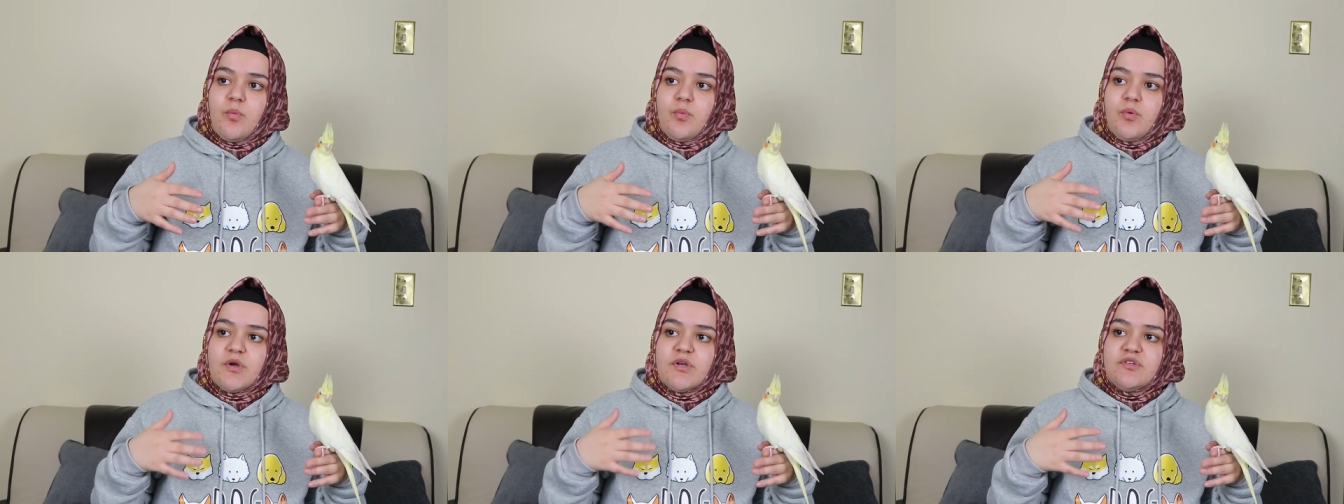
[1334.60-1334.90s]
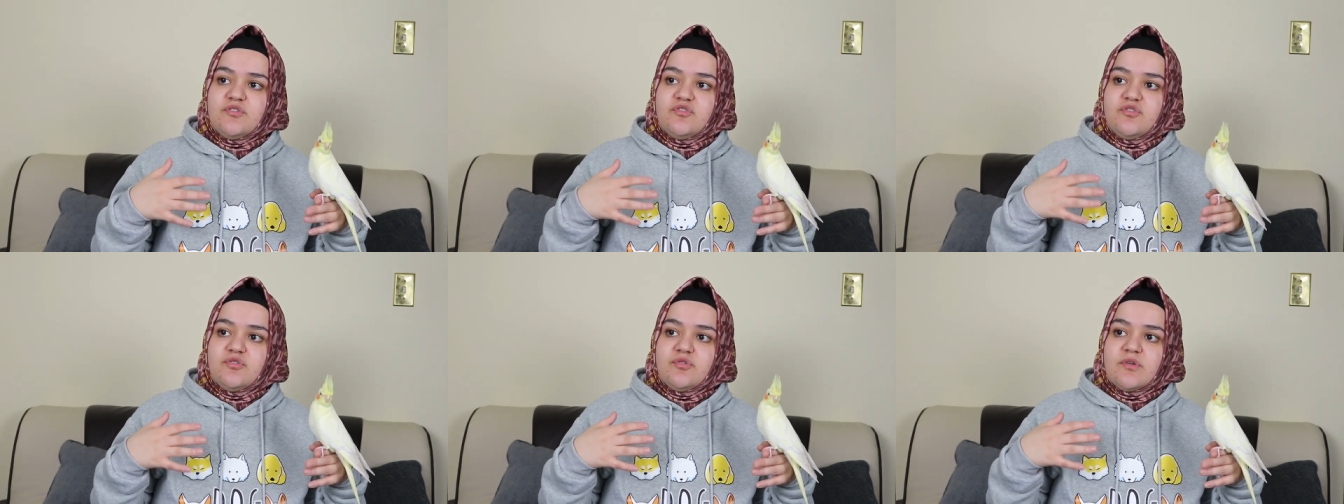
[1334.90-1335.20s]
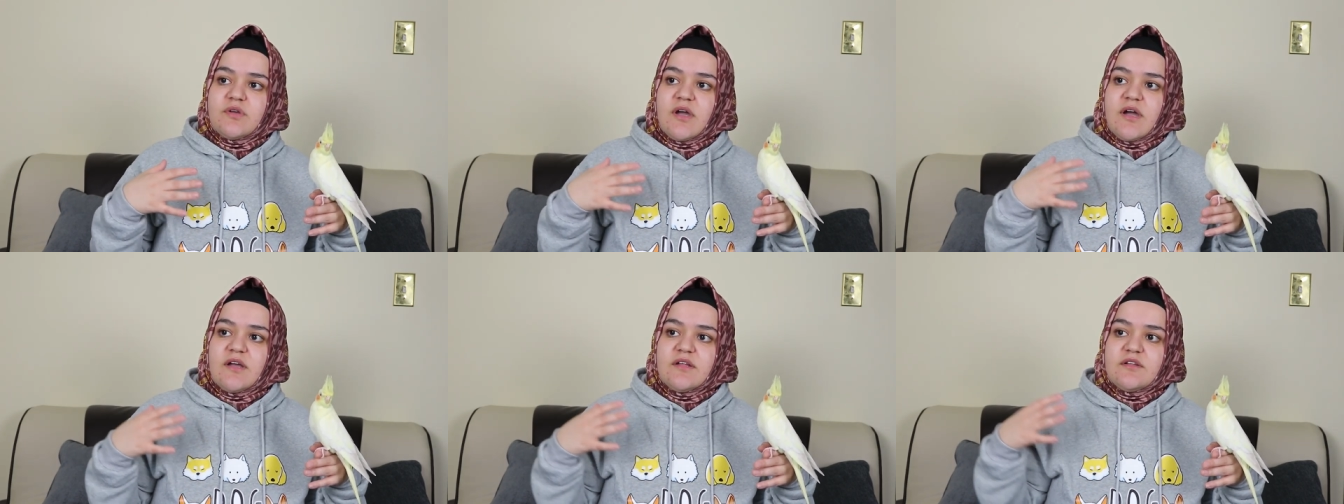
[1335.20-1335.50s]
wouldn't you
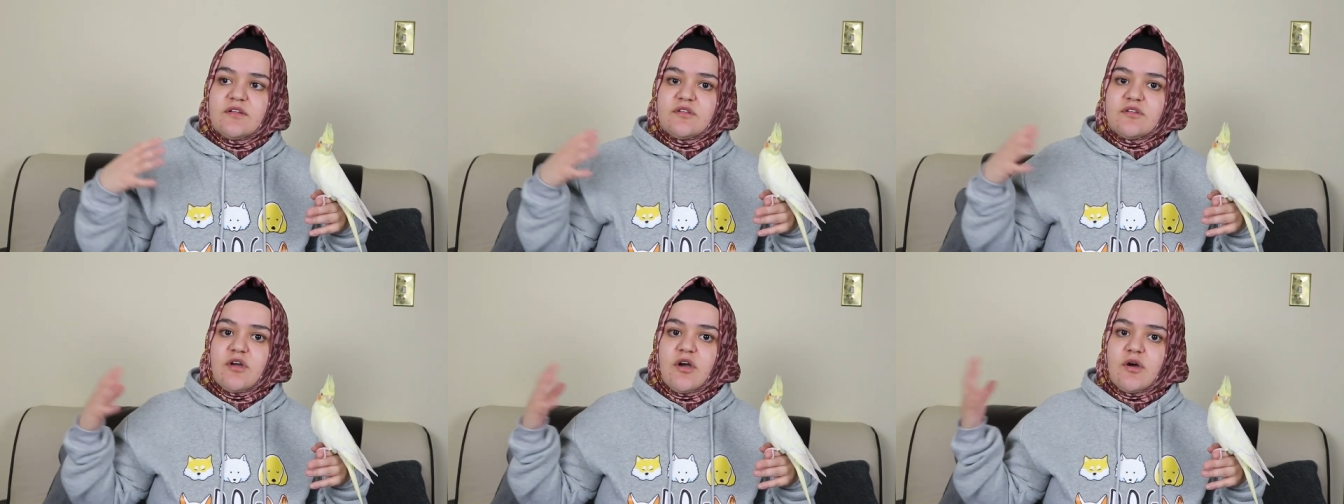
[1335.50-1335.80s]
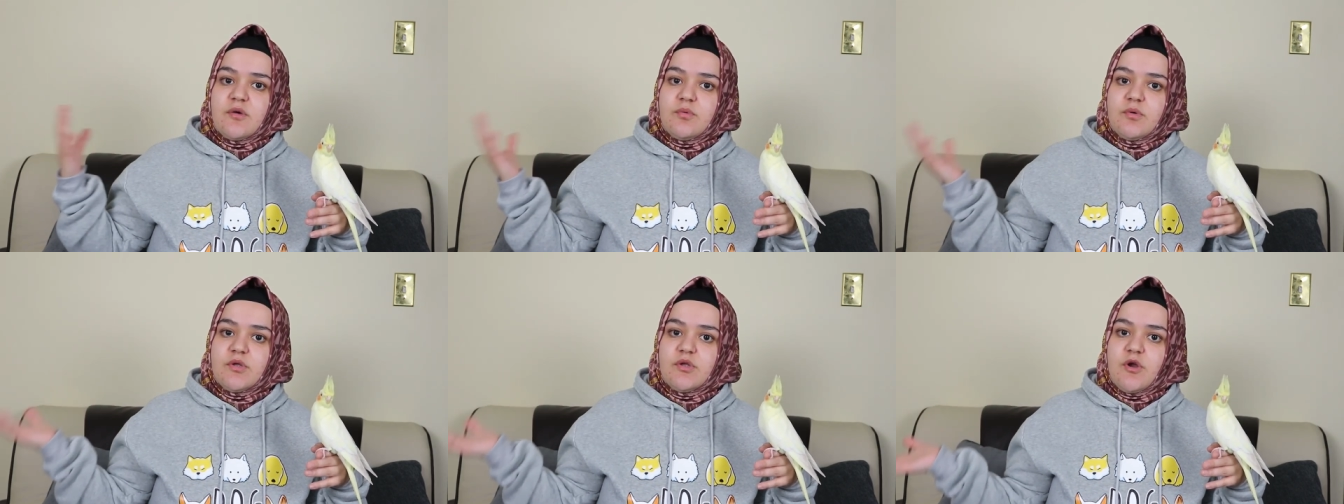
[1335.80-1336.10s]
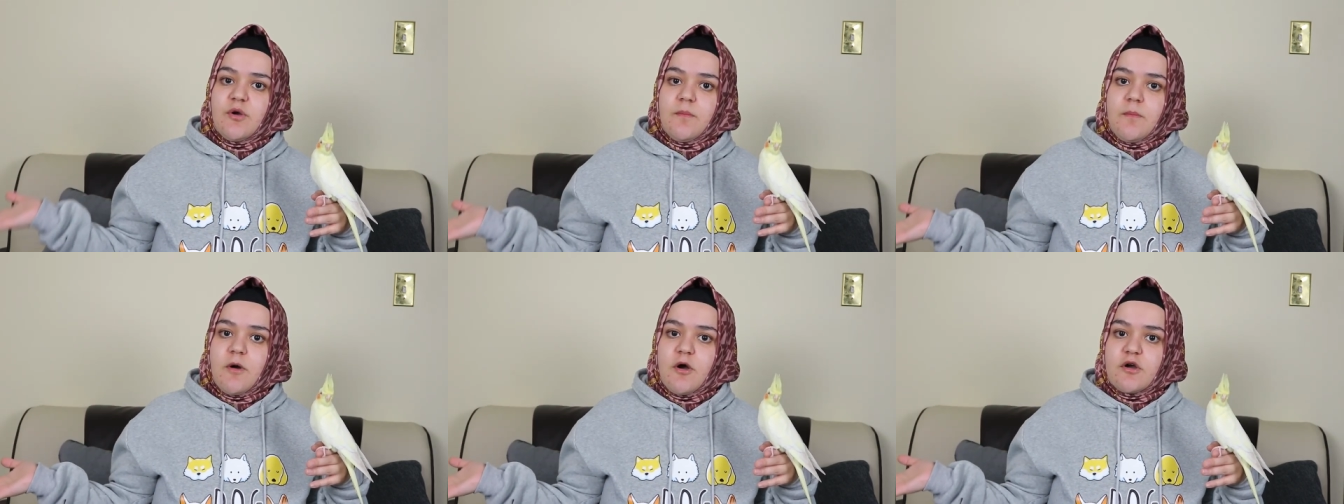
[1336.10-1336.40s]
kind of talk with
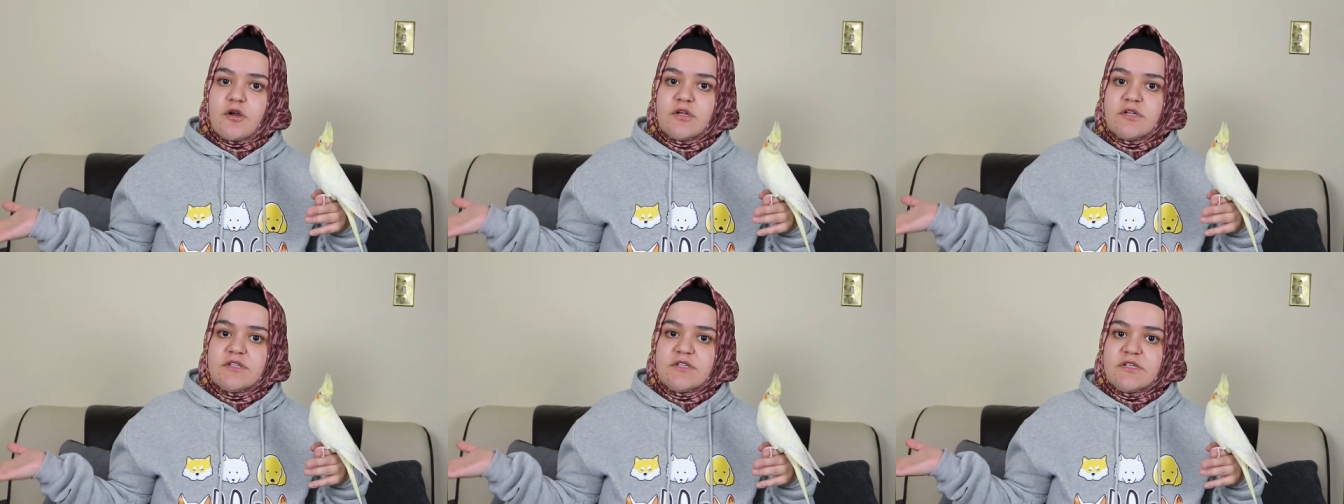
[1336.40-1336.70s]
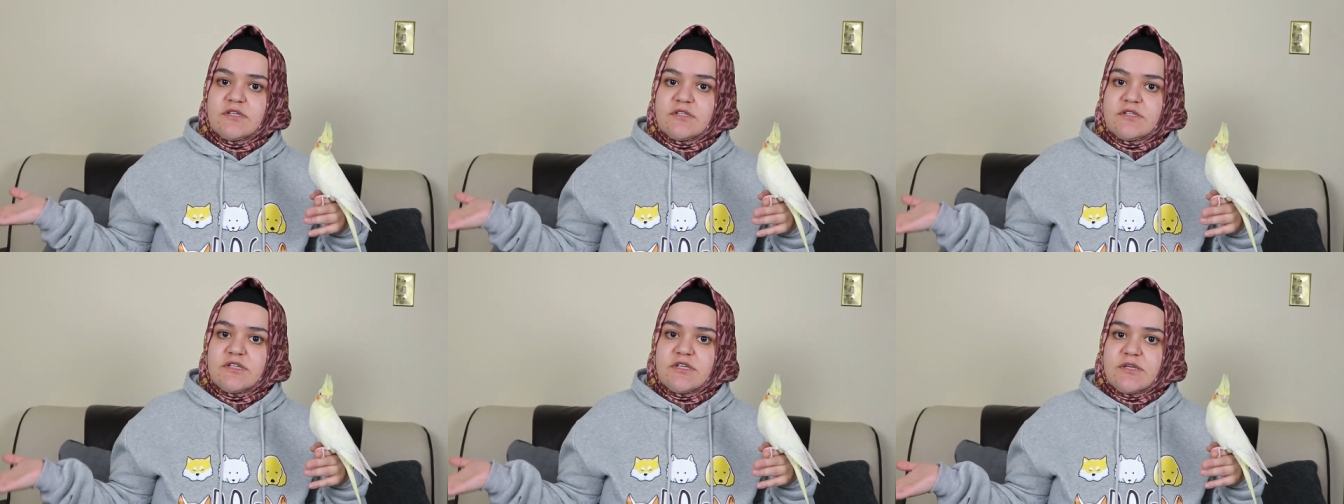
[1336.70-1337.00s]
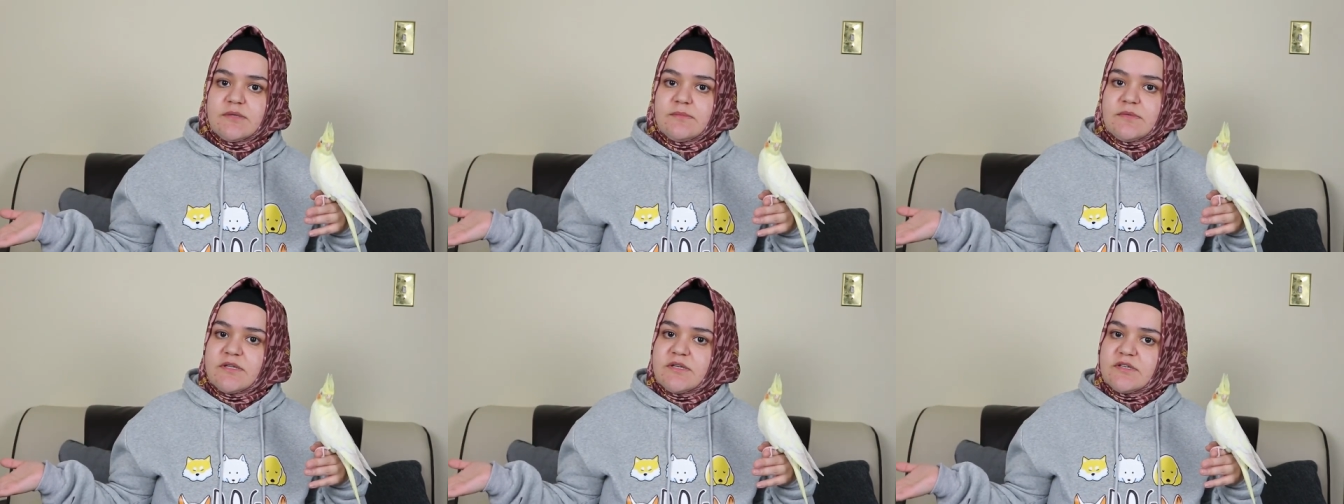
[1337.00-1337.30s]
your marketing
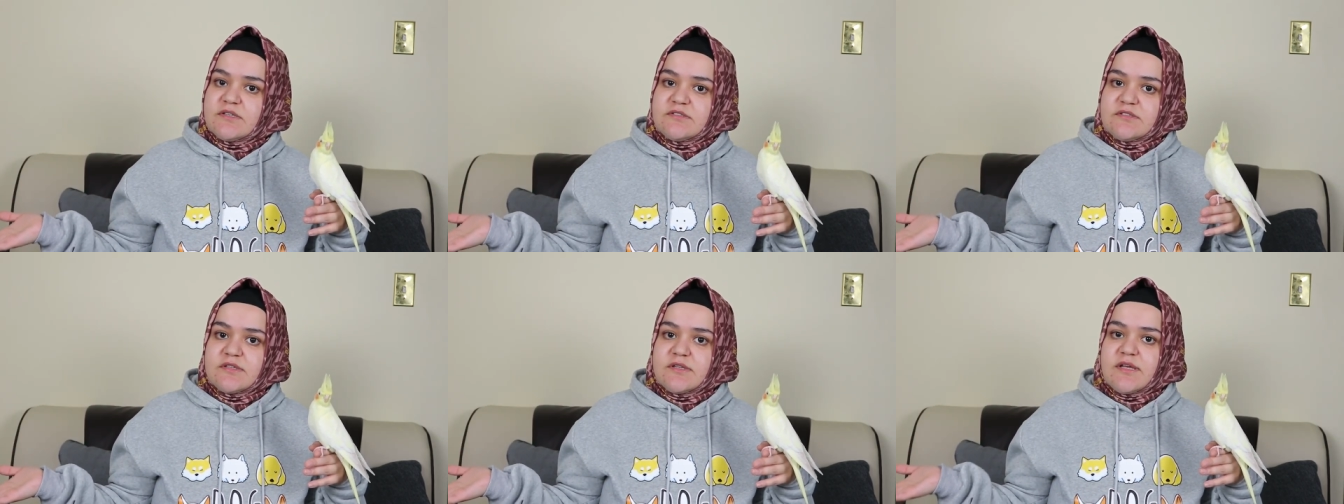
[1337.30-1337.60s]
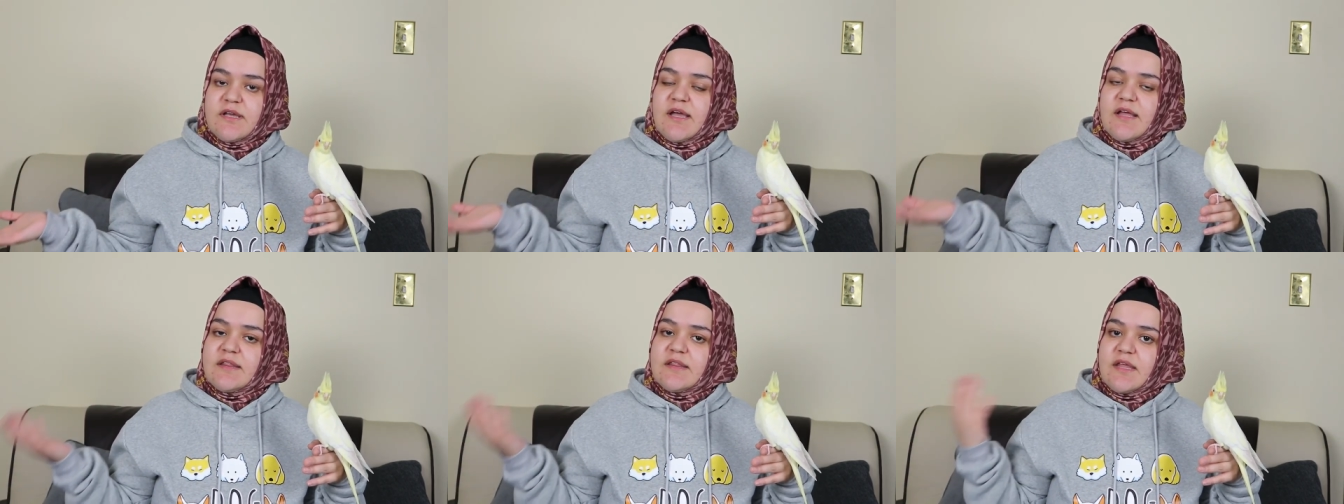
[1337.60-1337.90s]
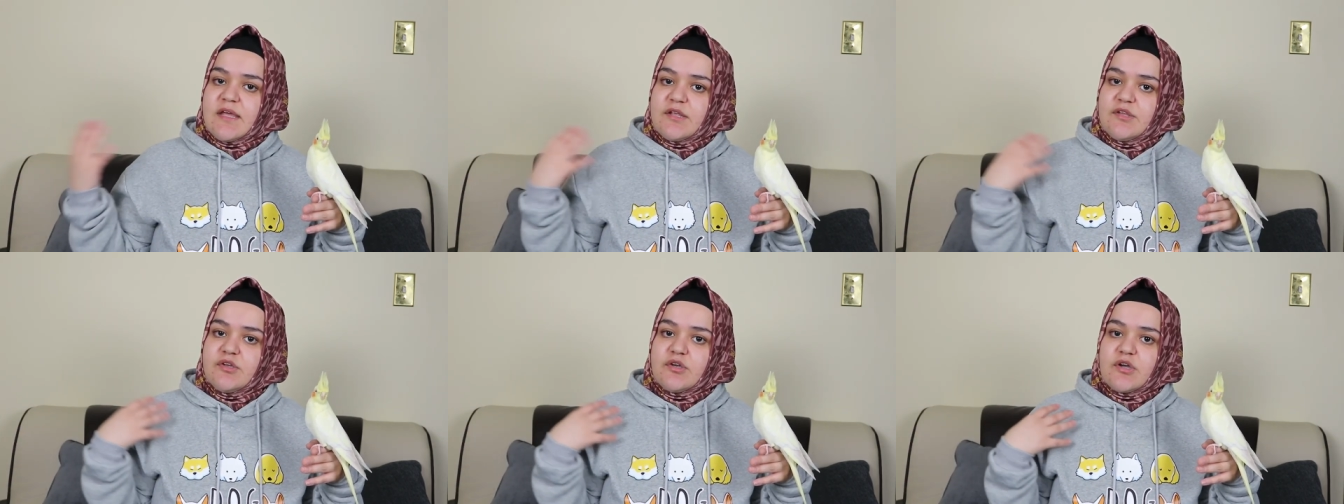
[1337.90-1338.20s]
team initially and
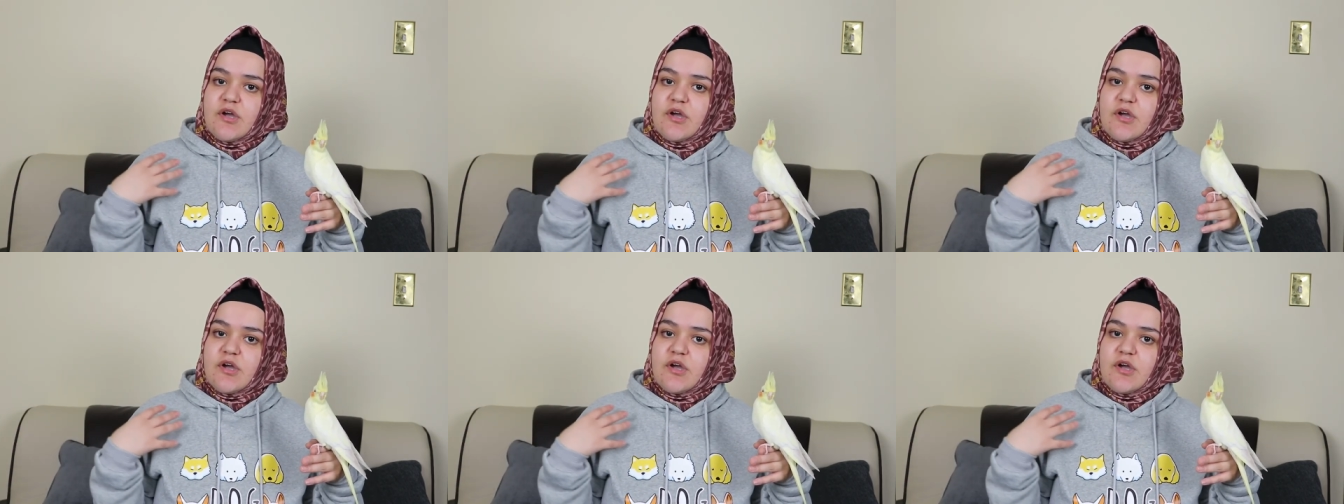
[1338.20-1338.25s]
then you